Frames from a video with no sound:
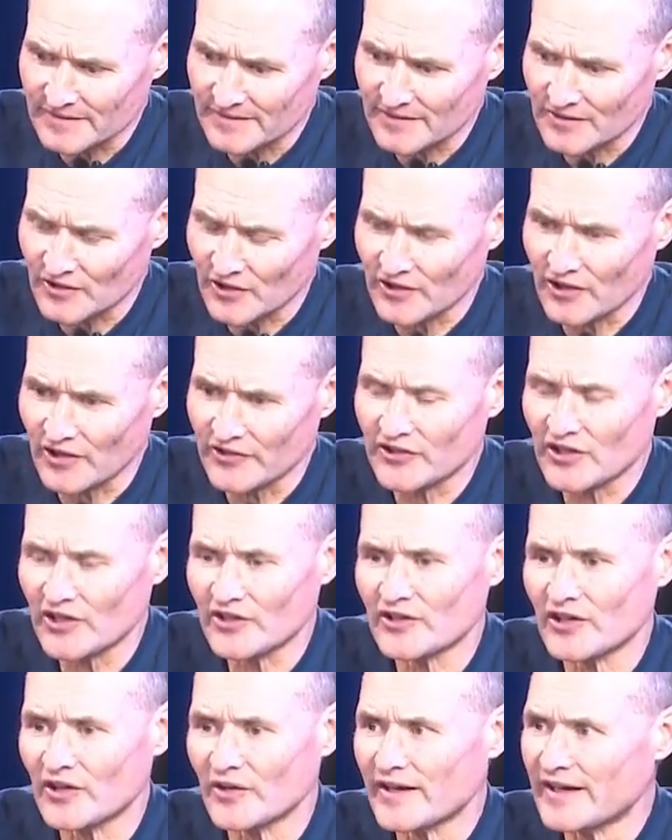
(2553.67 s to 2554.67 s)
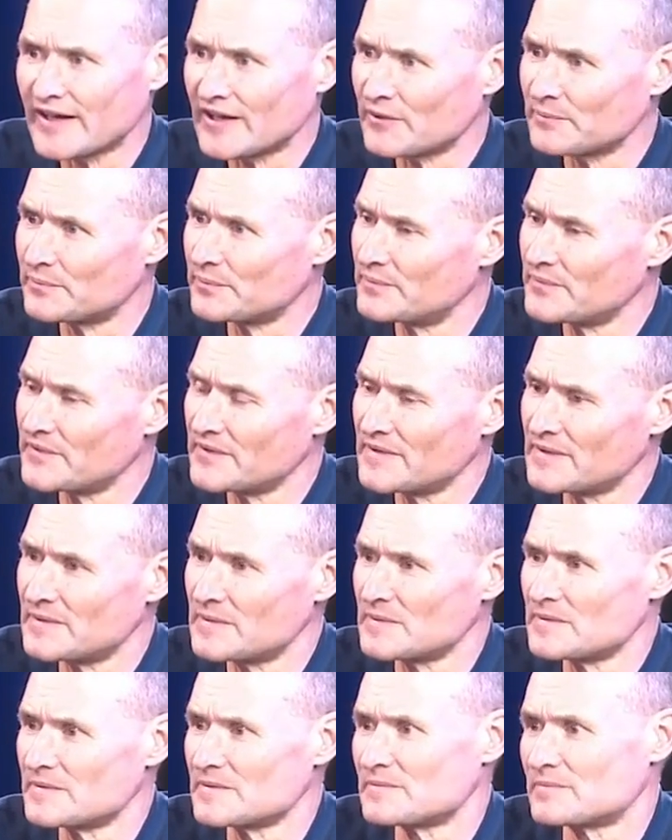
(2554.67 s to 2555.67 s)
I don't know how
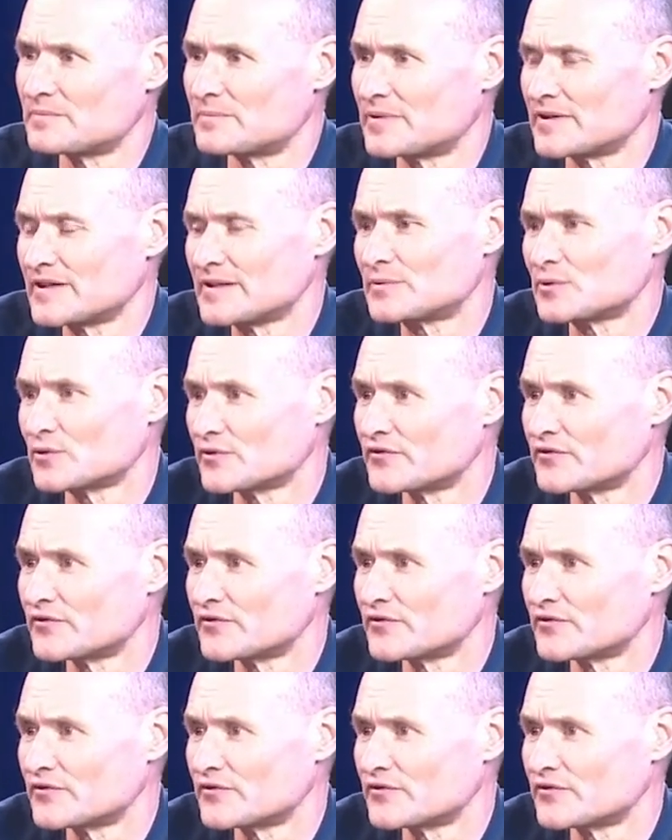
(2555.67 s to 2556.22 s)
people